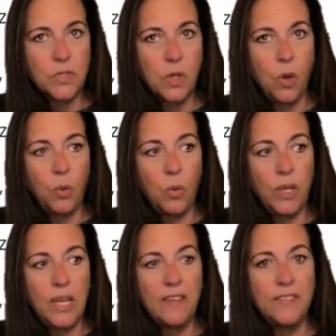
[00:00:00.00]
So
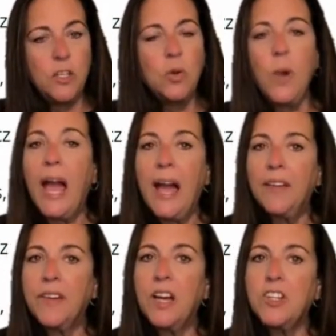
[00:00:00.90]
if you
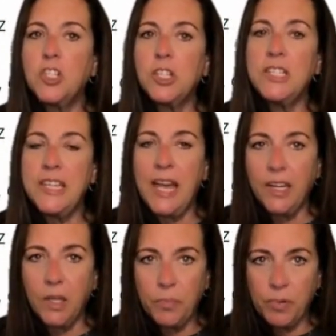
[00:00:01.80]
have a
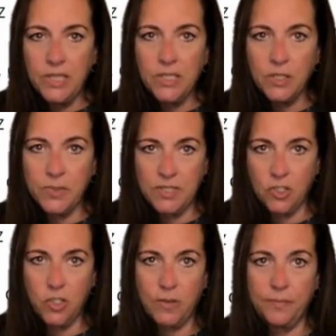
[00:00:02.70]
genetic
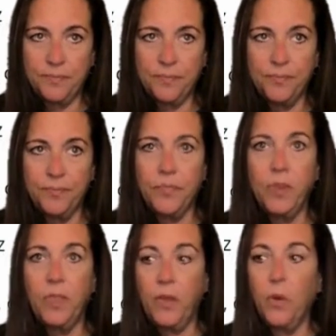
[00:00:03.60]
predisposition,
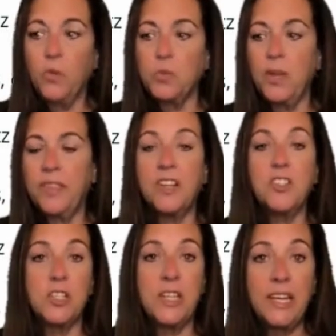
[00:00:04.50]
those with a
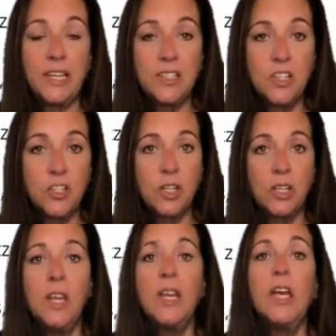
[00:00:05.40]
genetic
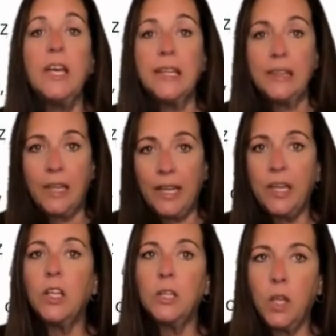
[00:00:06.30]
condition
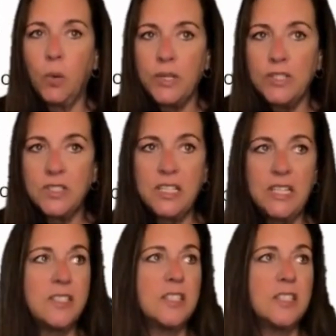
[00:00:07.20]
like Loeys-Dietz